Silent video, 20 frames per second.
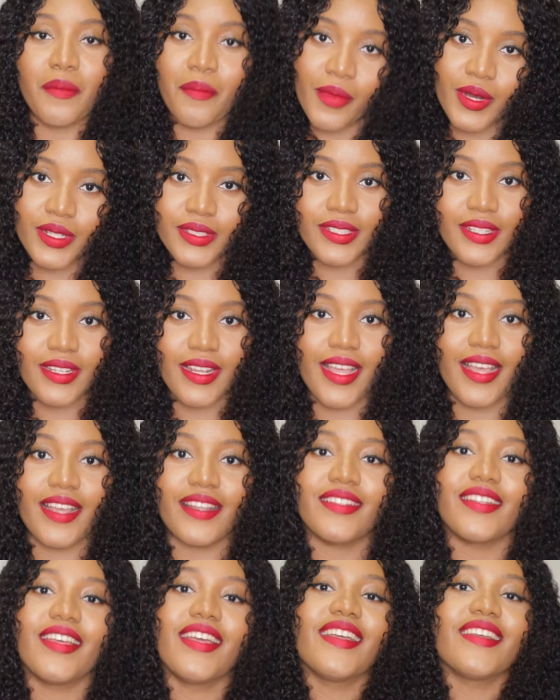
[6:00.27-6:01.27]

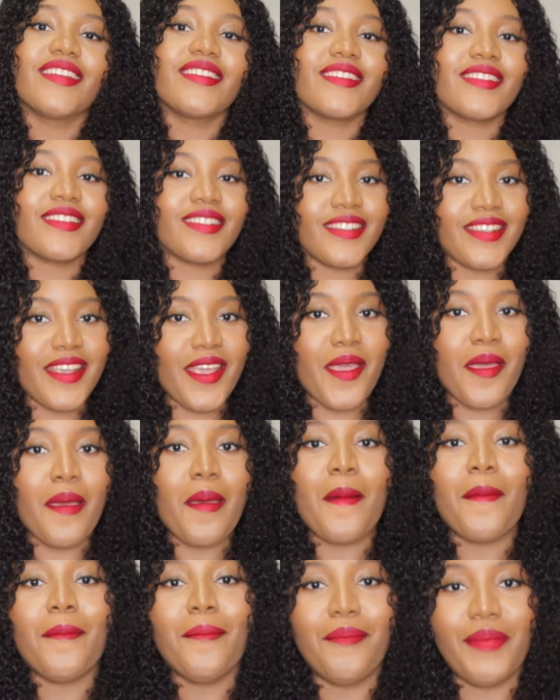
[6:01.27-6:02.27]
motherland
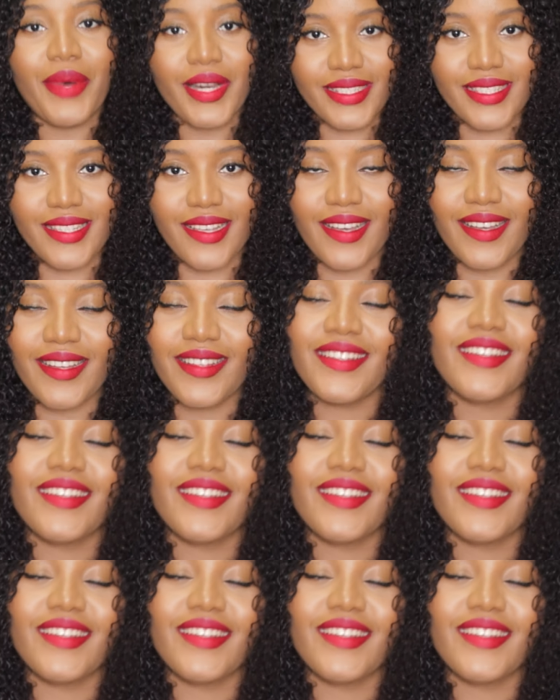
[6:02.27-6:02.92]
shea butter.